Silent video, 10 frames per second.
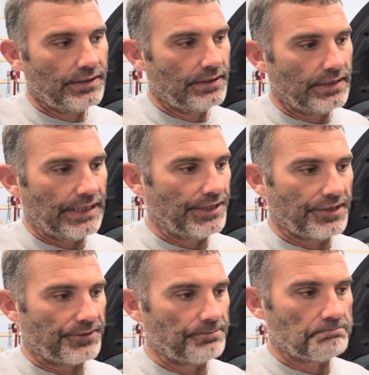and
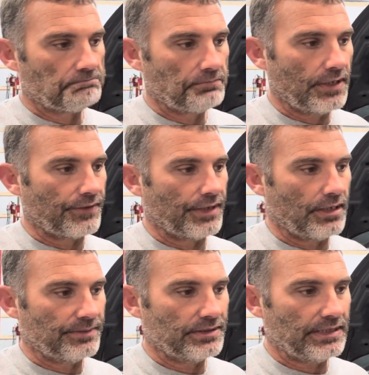nothing
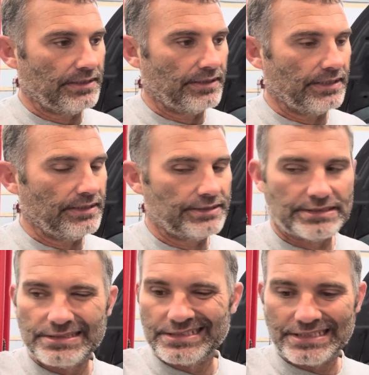helped it.
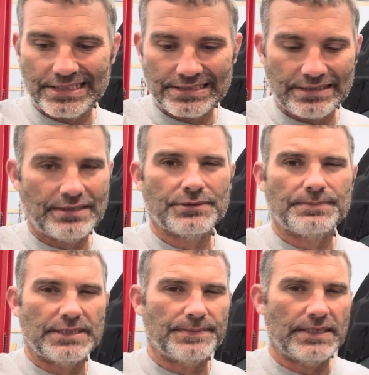1096, I think, was
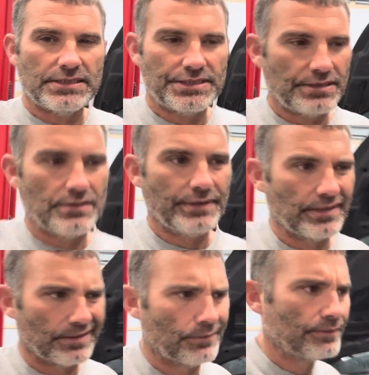best passage here. I think at
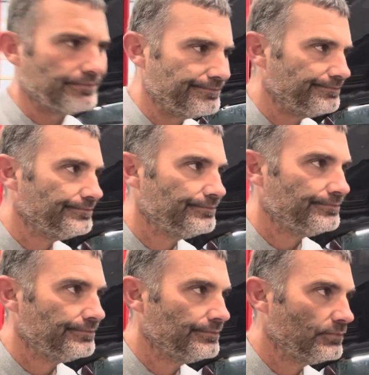like
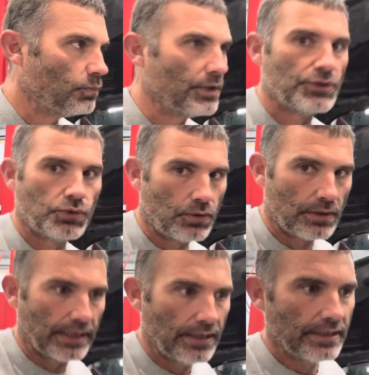
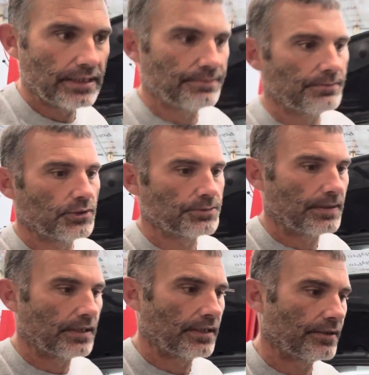120. I think for most
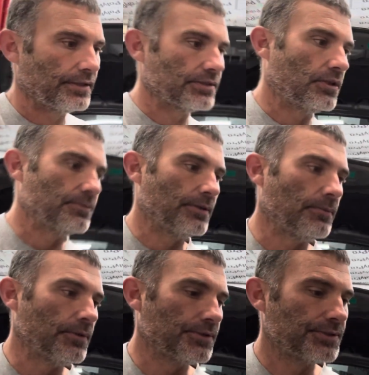mile an hour, and its car's been
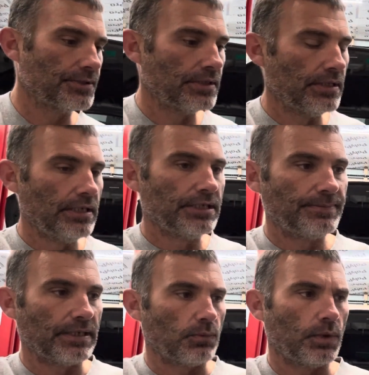almost, it's been
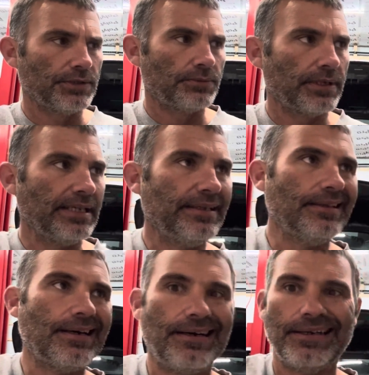like
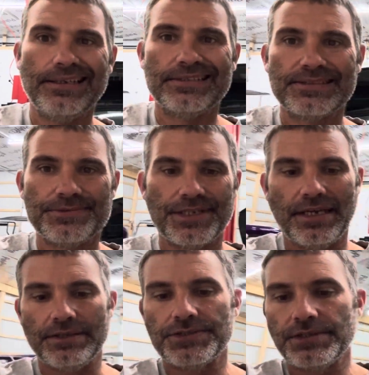129 and some
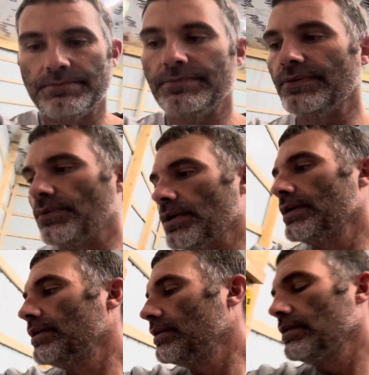change before.
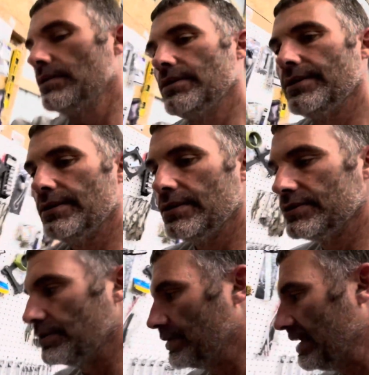
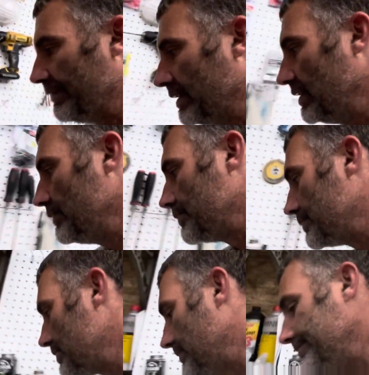So we're definitely losing
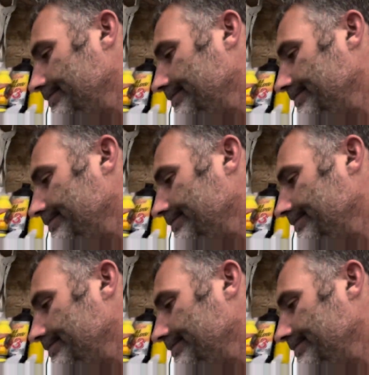some